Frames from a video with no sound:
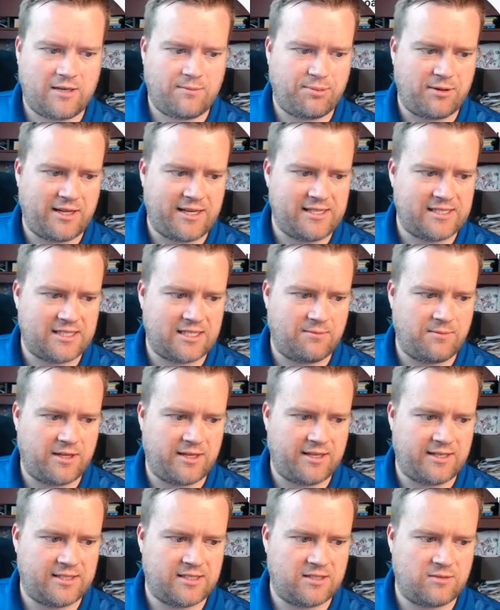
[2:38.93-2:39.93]
place some of
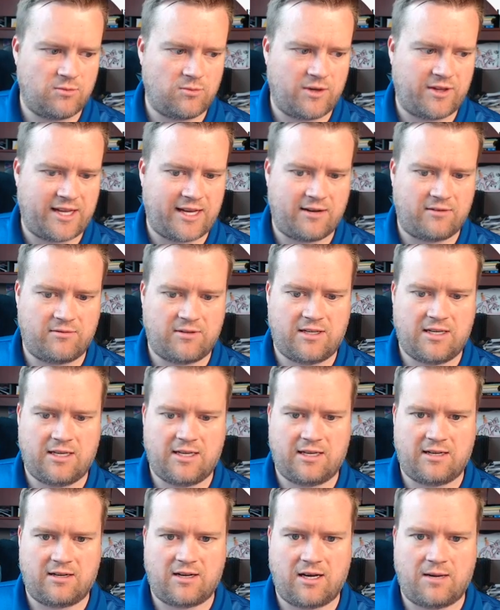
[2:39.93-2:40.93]
this without
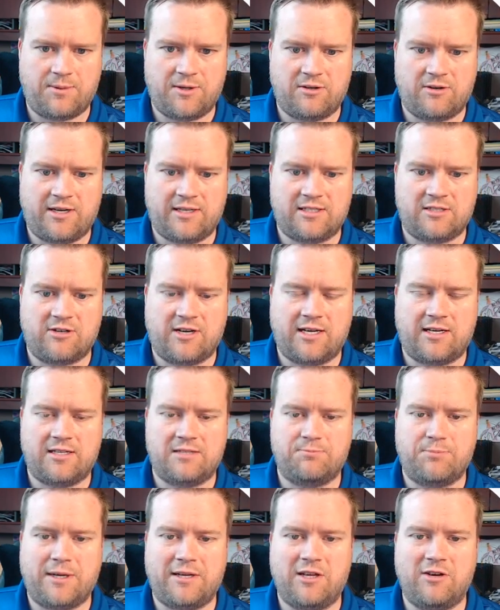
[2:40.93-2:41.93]
getting a copyright strike.
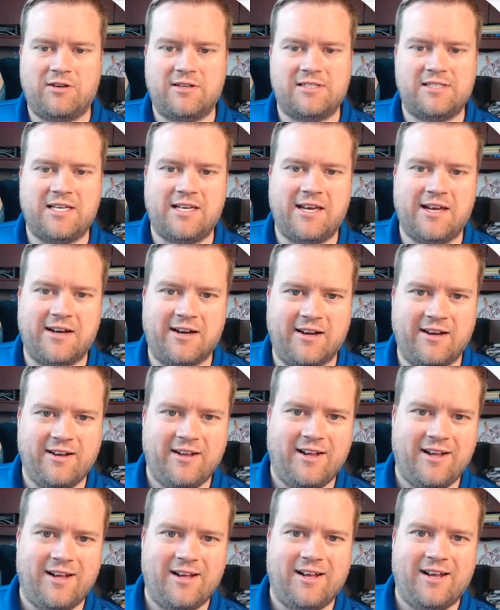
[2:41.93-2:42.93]
But you can see here
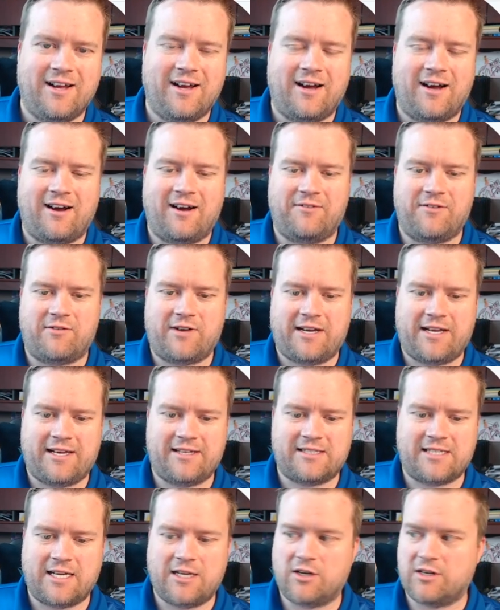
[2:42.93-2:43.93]
on the right-hand
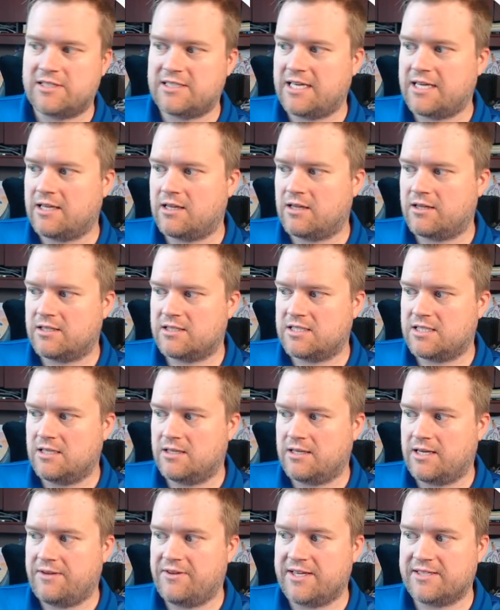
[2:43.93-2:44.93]
side, you can see
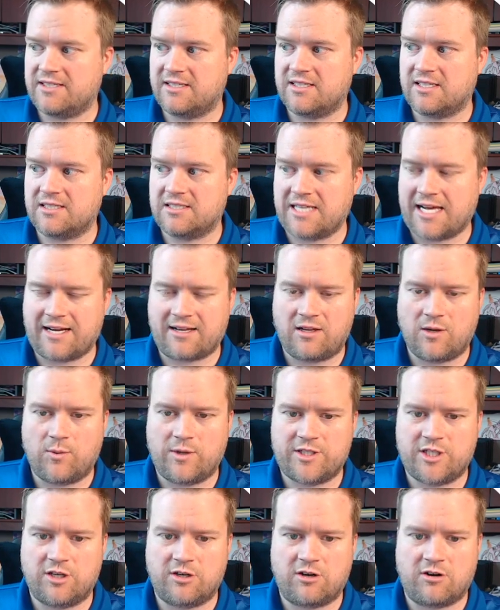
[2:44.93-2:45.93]
this is exactly
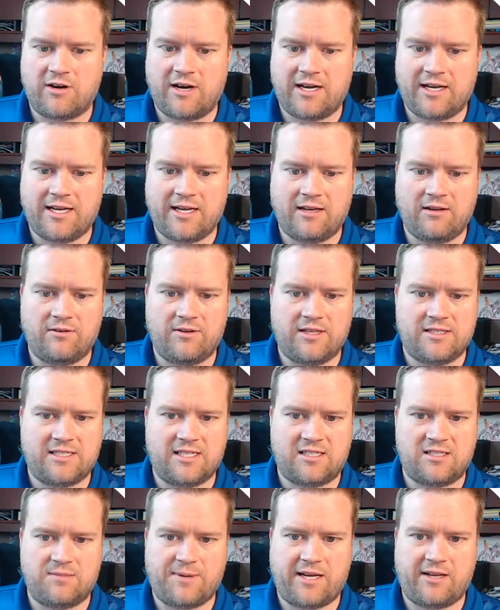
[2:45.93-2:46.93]
what you're creating, this
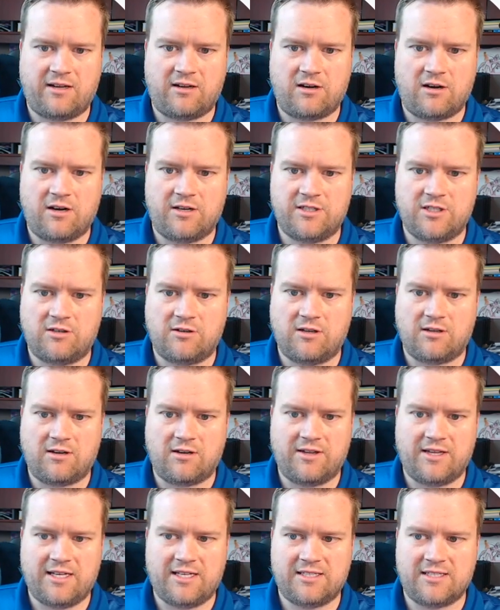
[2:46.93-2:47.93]
expanding cards. You click
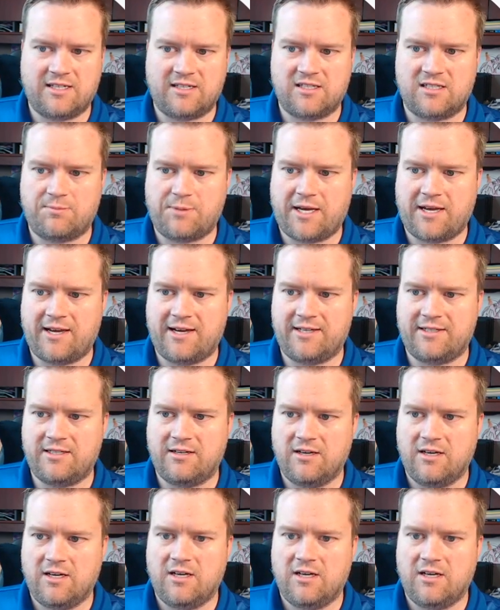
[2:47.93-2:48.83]
on these, they expand.